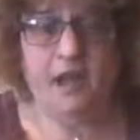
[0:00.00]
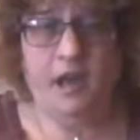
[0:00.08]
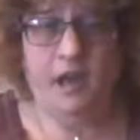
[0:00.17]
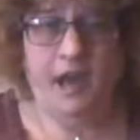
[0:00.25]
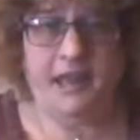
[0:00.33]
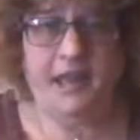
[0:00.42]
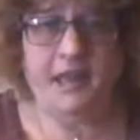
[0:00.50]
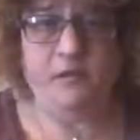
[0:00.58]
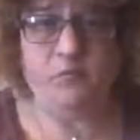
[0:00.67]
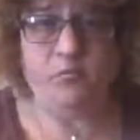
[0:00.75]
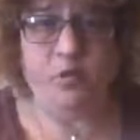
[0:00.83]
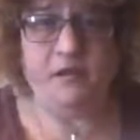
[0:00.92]
I give
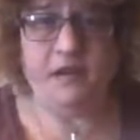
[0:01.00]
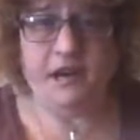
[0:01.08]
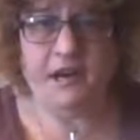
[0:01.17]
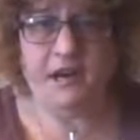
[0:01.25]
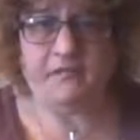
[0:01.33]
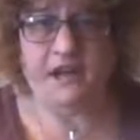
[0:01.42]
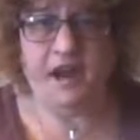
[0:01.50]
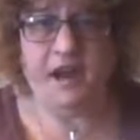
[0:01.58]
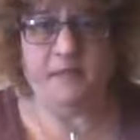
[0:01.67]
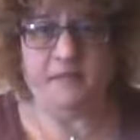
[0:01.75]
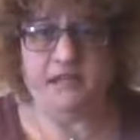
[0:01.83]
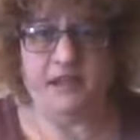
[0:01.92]
you more than enough
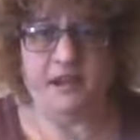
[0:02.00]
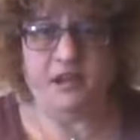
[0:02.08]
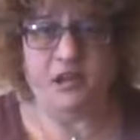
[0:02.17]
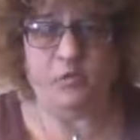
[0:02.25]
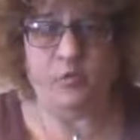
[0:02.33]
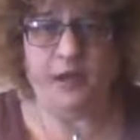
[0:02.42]
time to tell you